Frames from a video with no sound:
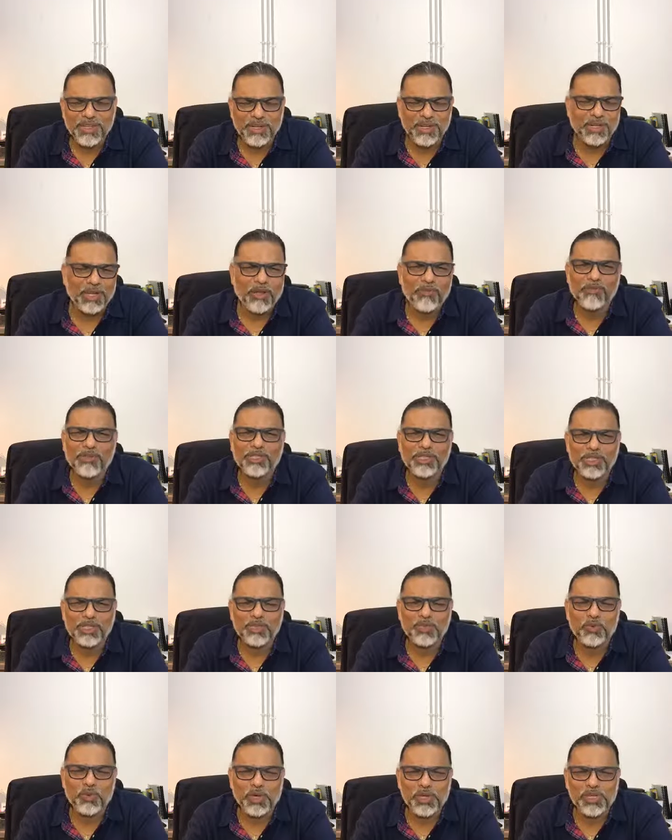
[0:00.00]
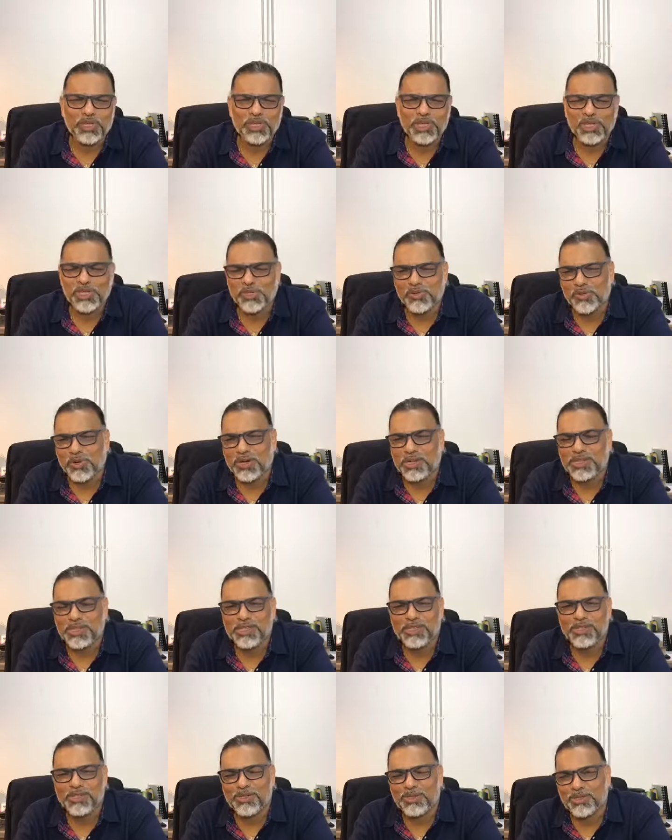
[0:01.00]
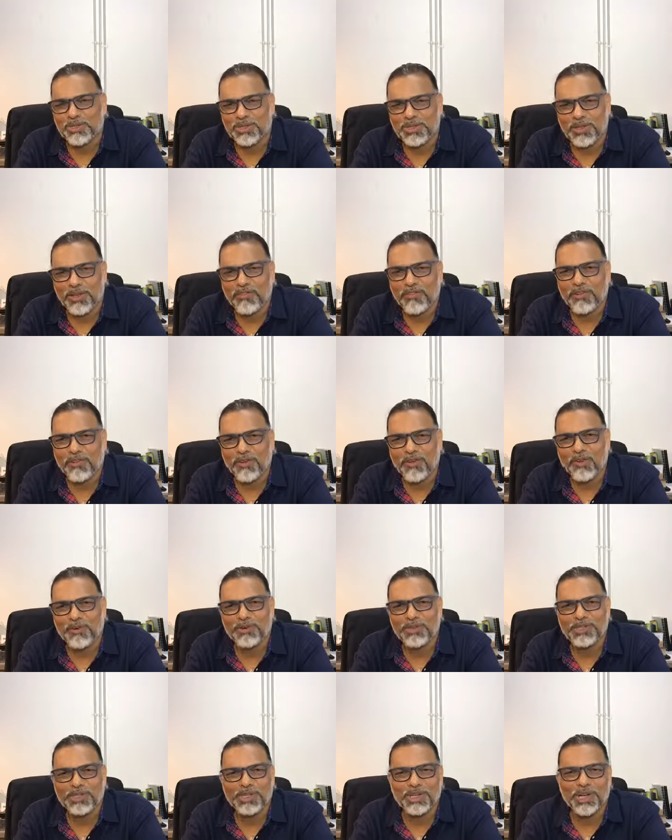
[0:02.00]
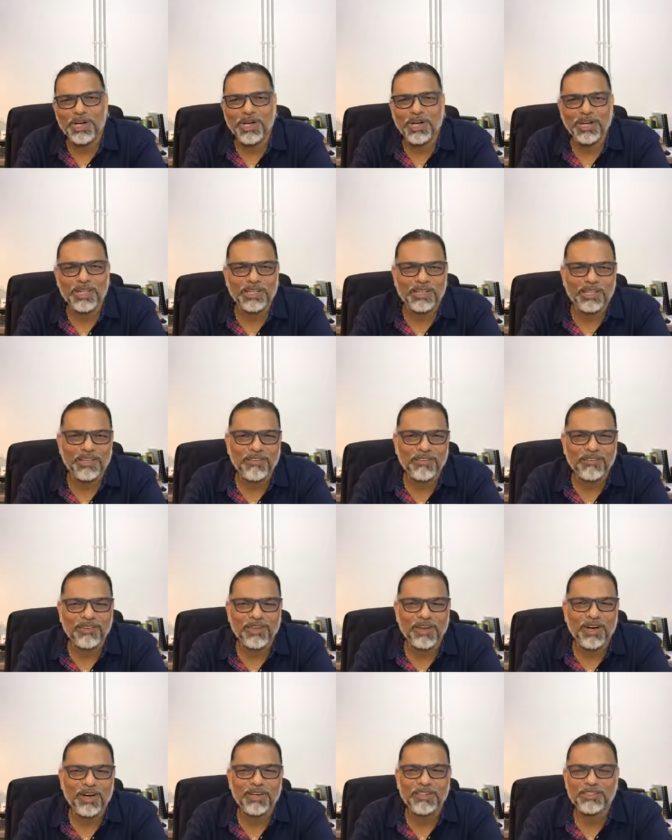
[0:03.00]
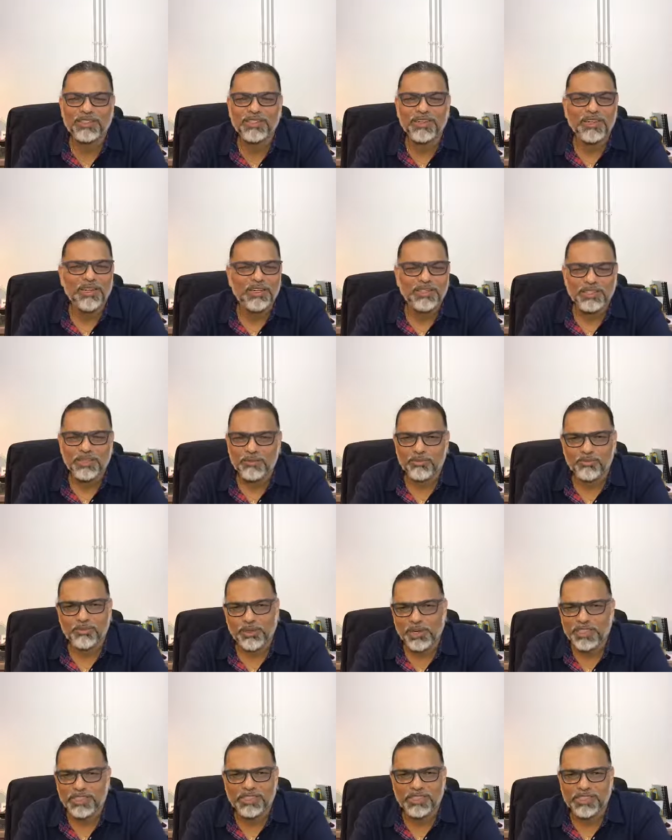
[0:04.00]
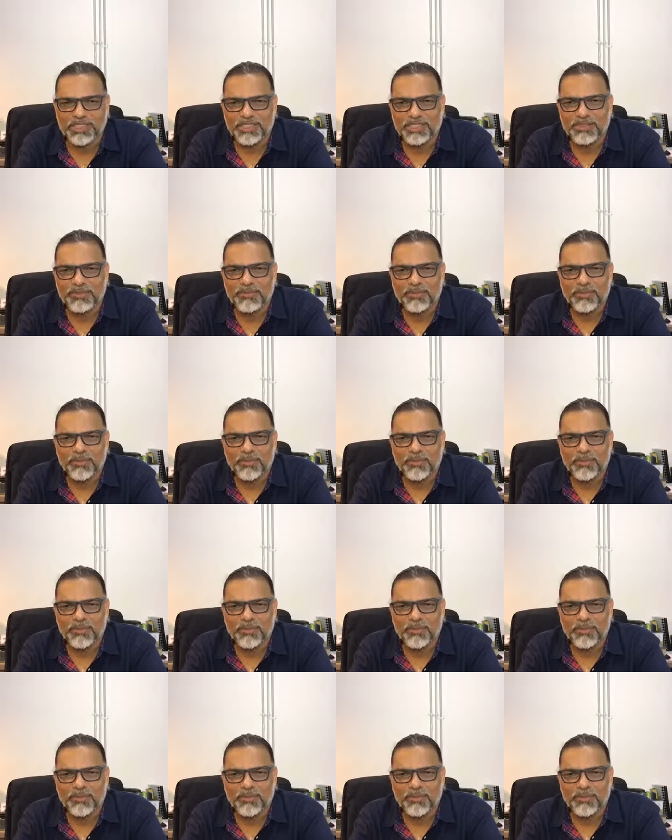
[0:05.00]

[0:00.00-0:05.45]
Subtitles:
In every situation that you are in, you should give glory to God and give God the praises.